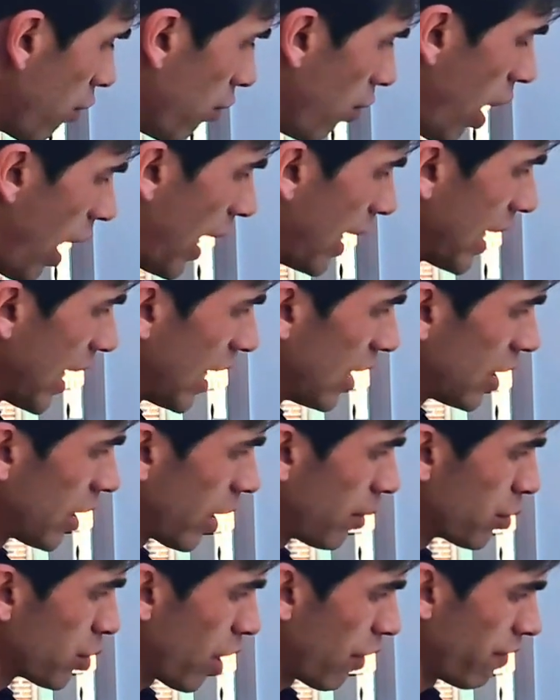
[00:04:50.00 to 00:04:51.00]
y in
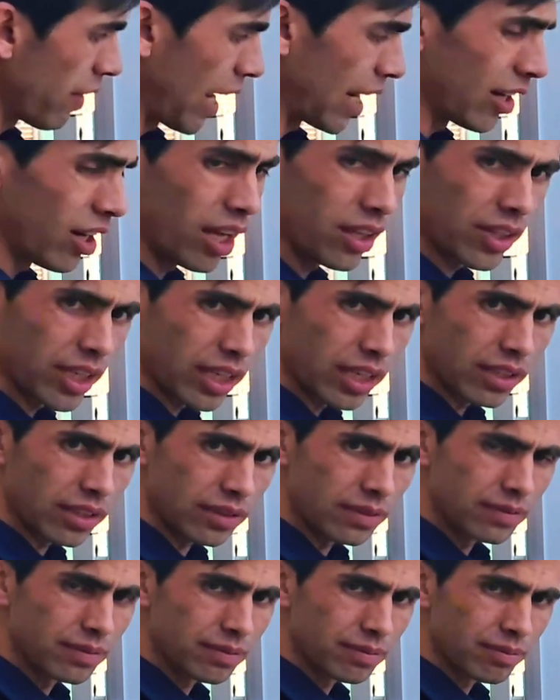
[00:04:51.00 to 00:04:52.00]
terms of another
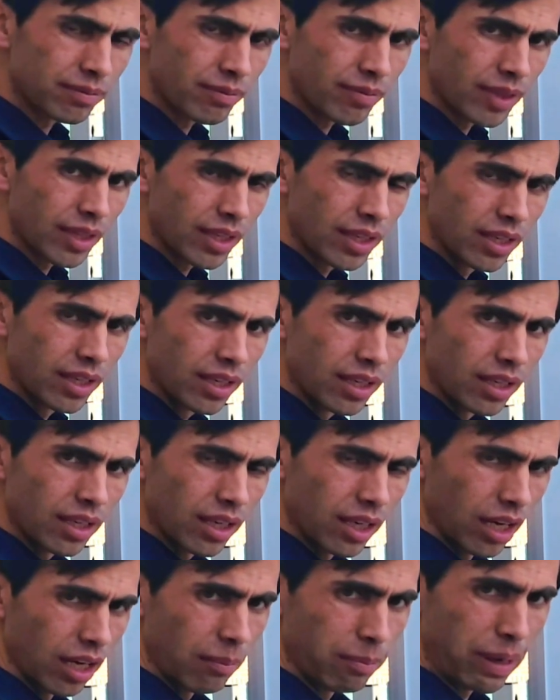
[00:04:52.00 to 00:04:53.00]

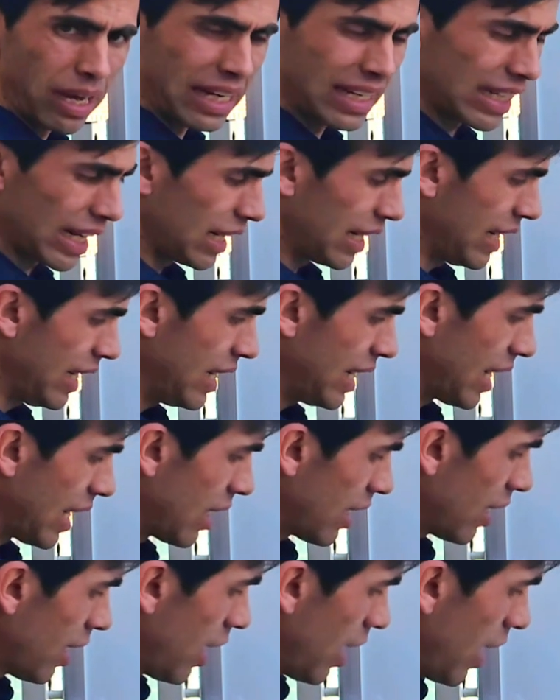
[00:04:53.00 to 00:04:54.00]
bundle here,